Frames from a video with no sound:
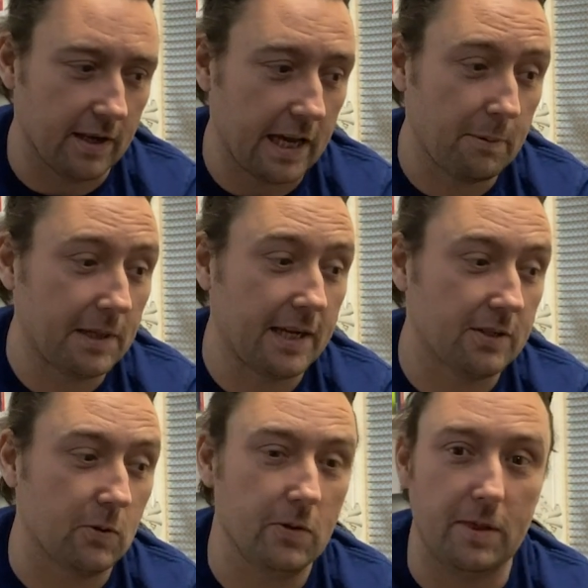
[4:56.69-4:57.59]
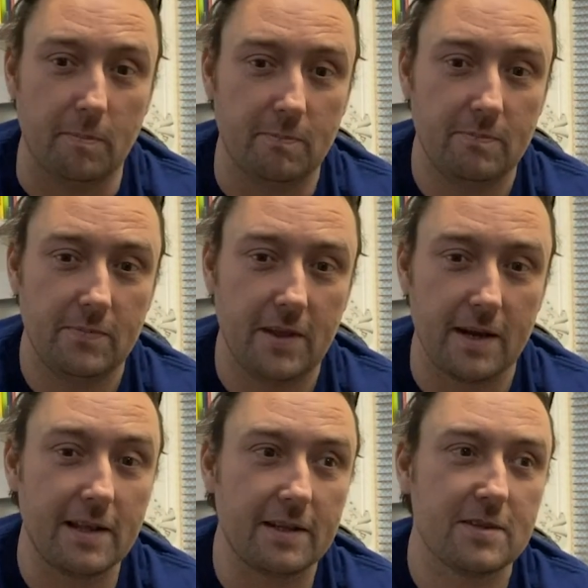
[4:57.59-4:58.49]
and I would like to own them and I'd
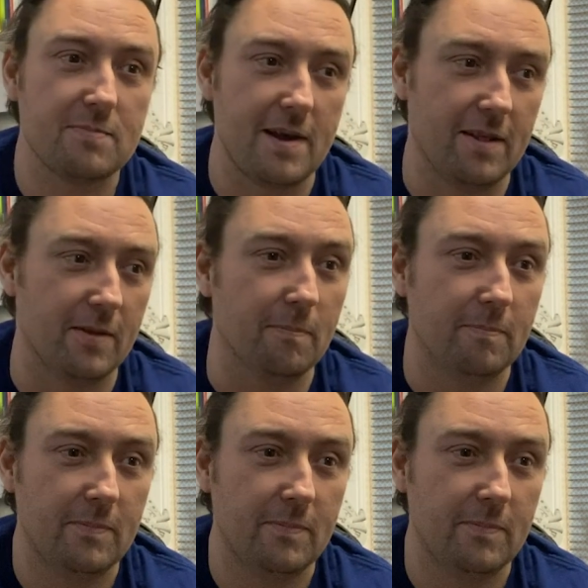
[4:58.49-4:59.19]
like to smell them.